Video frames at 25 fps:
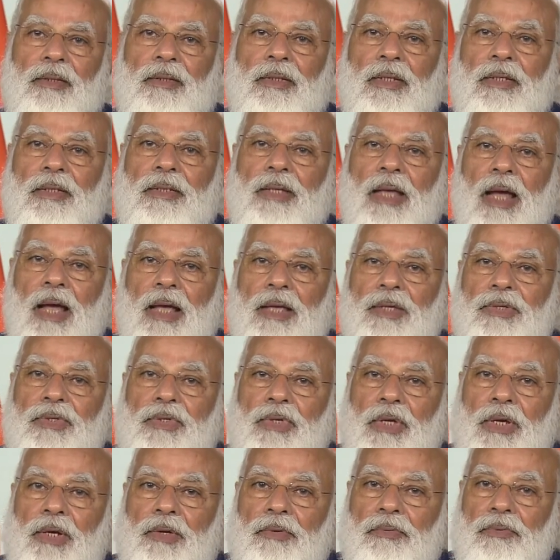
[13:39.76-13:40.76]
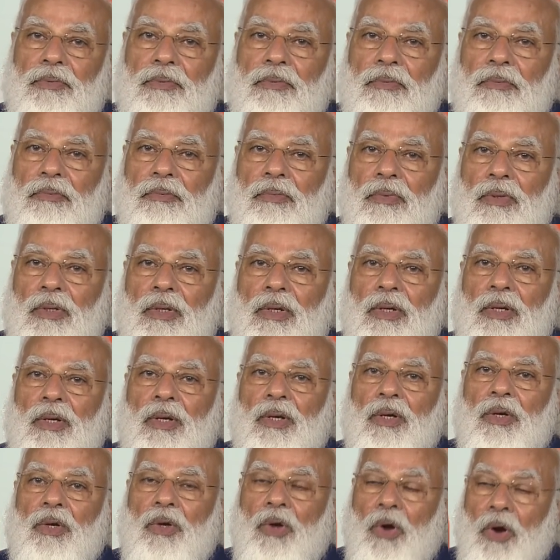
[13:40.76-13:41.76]
This has saved
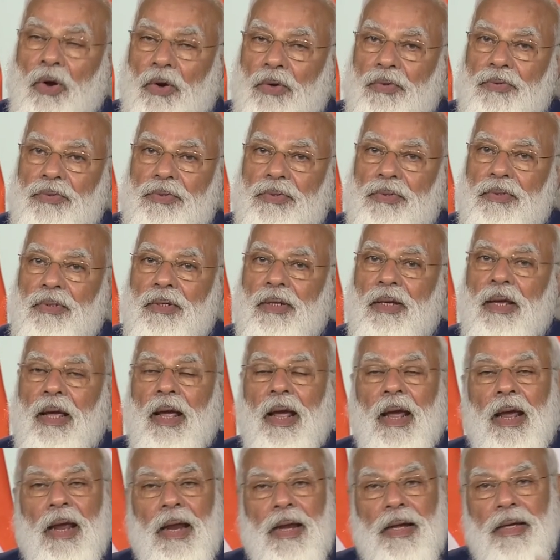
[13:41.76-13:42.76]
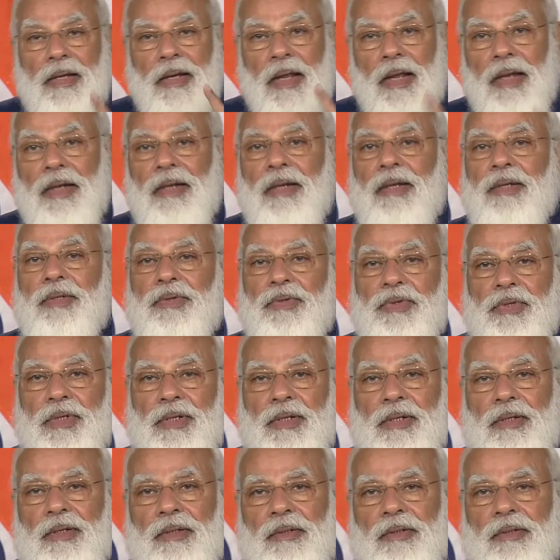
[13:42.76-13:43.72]
cost and energy.